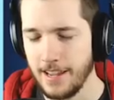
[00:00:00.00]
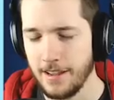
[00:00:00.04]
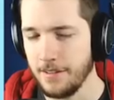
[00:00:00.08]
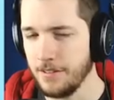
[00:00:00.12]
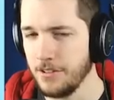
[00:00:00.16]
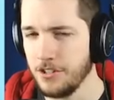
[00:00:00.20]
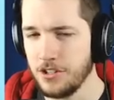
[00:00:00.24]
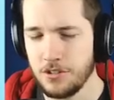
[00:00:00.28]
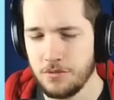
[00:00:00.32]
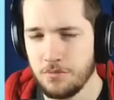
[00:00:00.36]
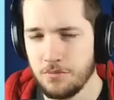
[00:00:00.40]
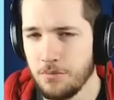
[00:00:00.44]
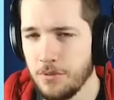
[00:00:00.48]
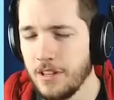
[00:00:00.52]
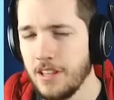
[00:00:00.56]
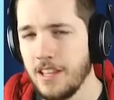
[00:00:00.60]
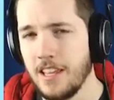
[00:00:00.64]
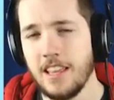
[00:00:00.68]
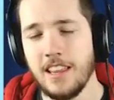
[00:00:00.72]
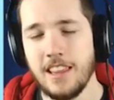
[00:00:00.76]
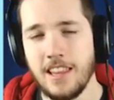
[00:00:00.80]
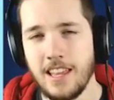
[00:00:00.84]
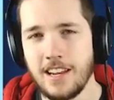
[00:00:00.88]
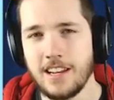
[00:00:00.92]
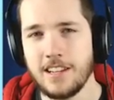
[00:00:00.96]
uh, just really
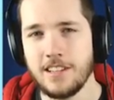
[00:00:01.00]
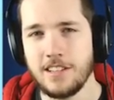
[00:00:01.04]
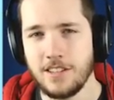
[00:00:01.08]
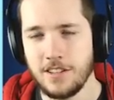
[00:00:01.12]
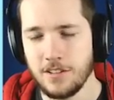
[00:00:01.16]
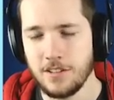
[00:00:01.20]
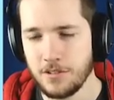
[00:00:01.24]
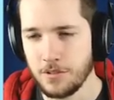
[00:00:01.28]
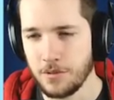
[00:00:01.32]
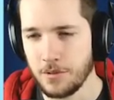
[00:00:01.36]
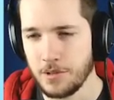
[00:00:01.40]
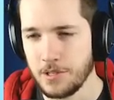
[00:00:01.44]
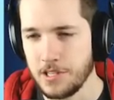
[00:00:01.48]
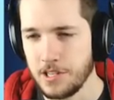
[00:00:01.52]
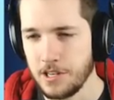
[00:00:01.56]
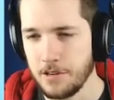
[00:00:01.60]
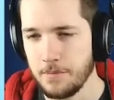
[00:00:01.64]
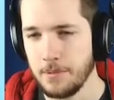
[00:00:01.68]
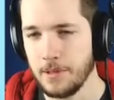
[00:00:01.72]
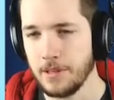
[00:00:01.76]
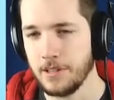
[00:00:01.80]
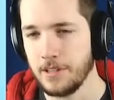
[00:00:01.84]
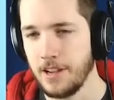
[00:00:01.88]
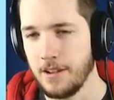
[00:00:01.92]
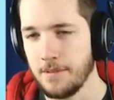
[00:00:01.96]
a lot of those sort of city
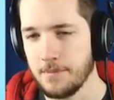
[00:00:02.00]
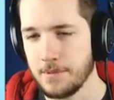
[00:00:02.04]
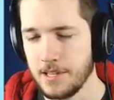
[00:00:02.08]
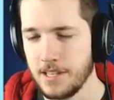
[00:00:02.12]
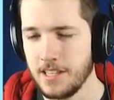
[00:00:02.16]
builder games.